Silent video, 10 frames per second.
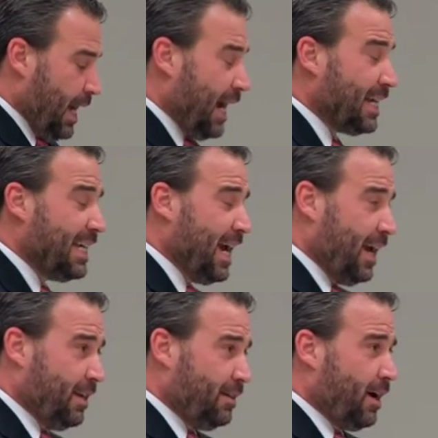
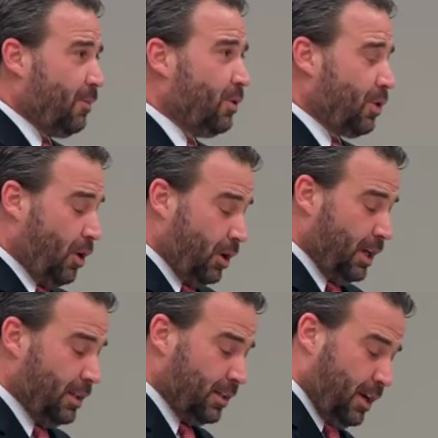Again, I will call
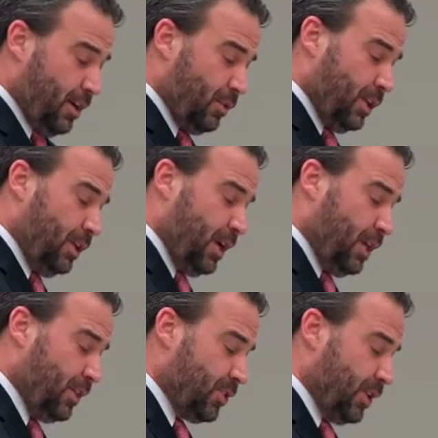on the county
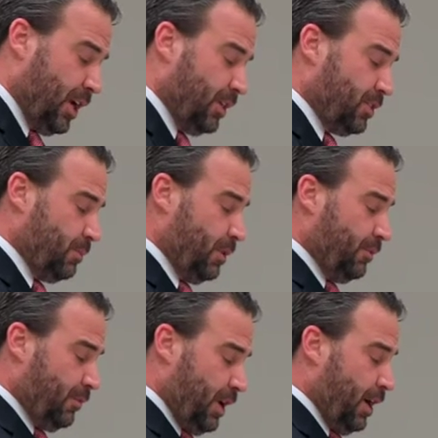and the state to be
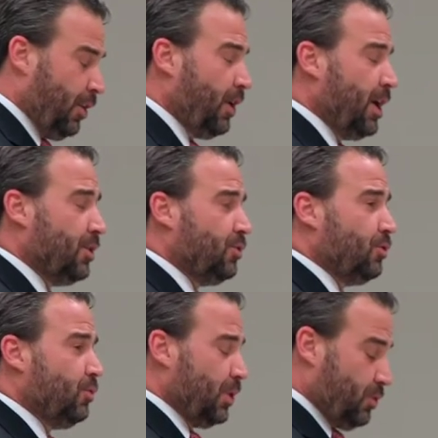fair and to
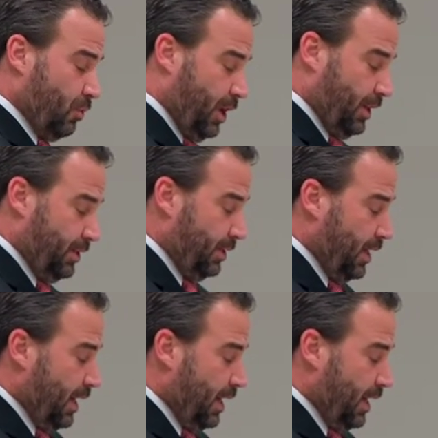do what's right.